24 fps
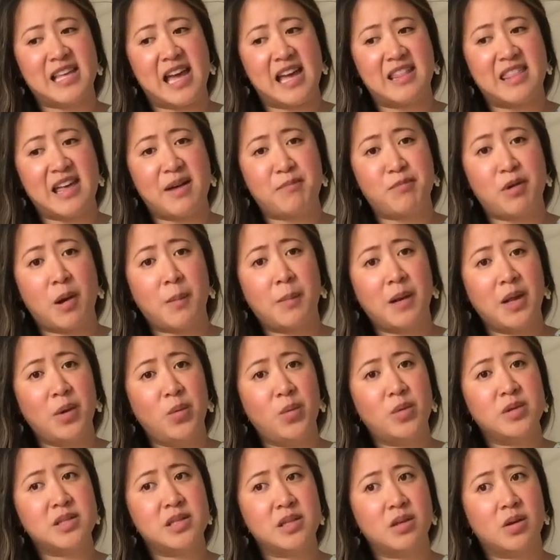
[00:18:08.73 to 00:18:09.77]
that that probably
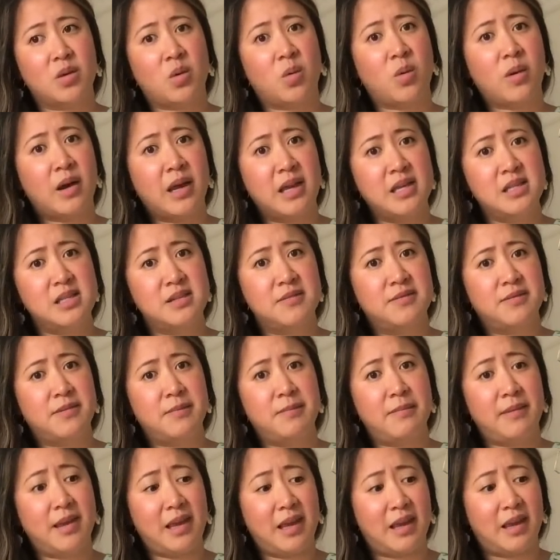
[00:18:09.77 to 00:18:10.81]
wasn't quite
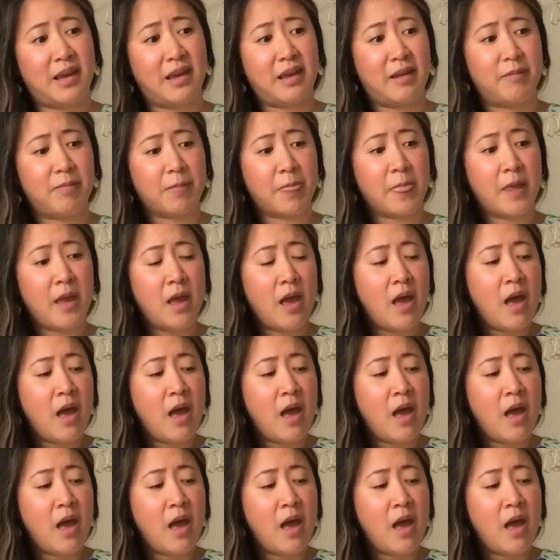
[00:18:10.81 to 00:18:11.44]
for me.